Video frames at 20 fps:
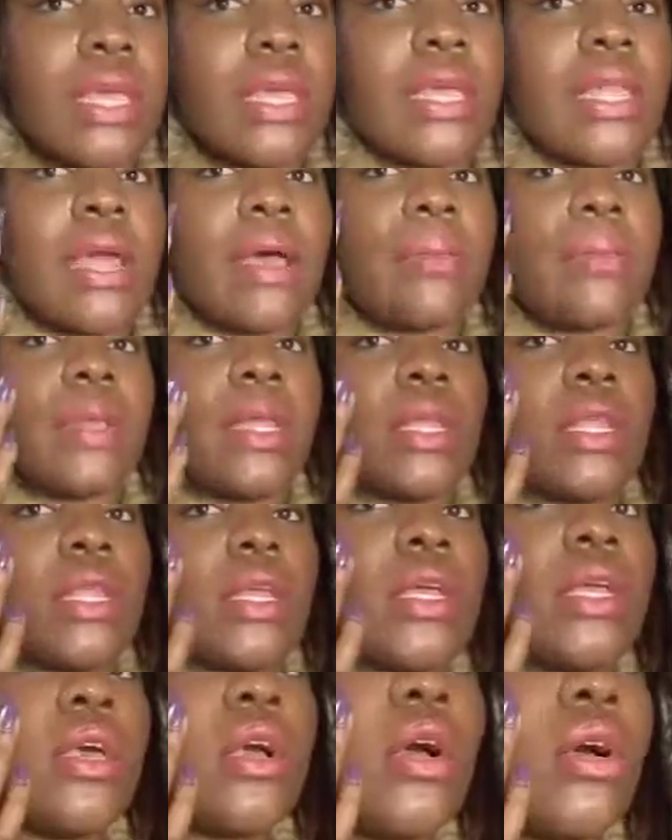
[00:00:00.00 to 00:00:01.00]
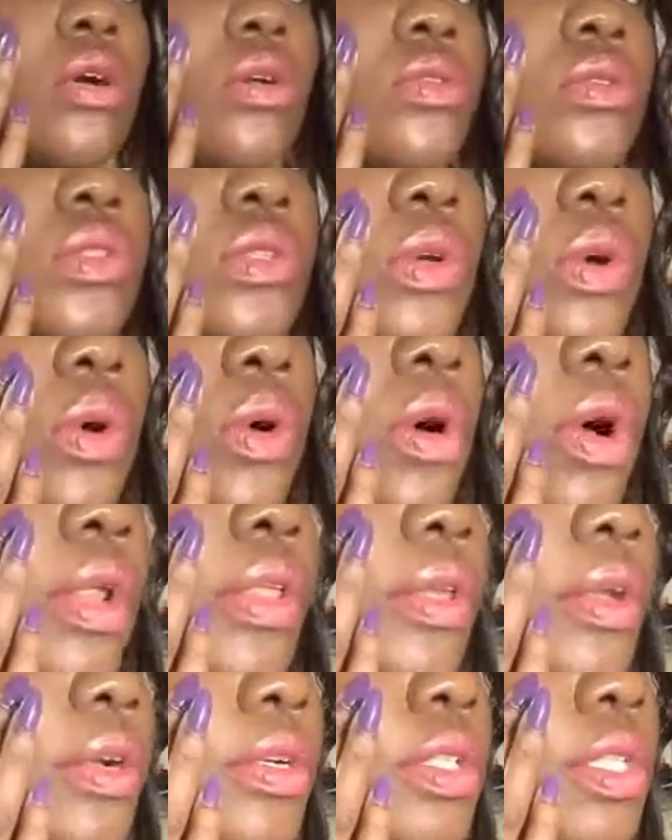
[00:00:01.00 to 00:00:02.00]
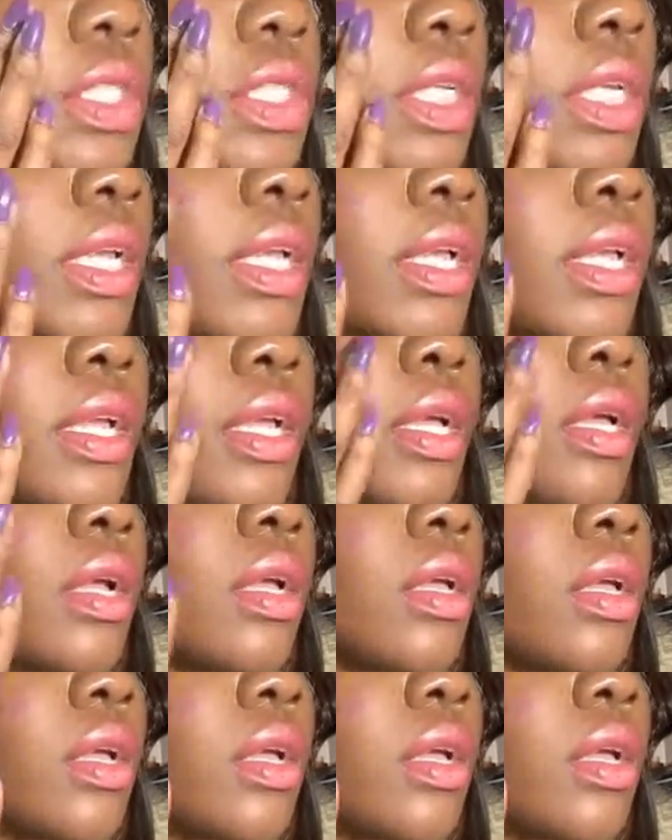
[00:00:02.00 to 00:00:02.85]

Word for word: and I mean it goes on your cheek